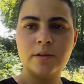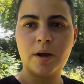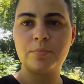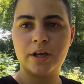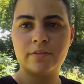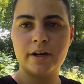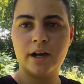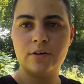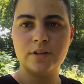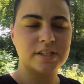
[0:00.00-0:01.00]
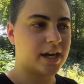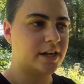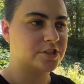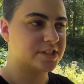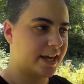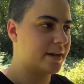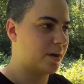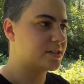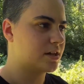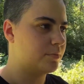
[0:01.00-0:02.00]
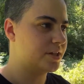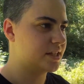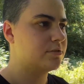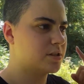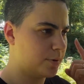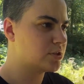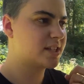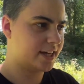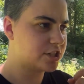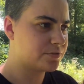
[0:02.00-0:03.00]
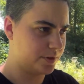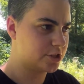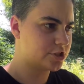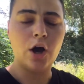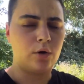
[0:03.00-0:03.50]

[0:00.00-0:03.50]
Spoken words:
my plan right now is kind of just getting messed up because I was supposed to catch a fish. No,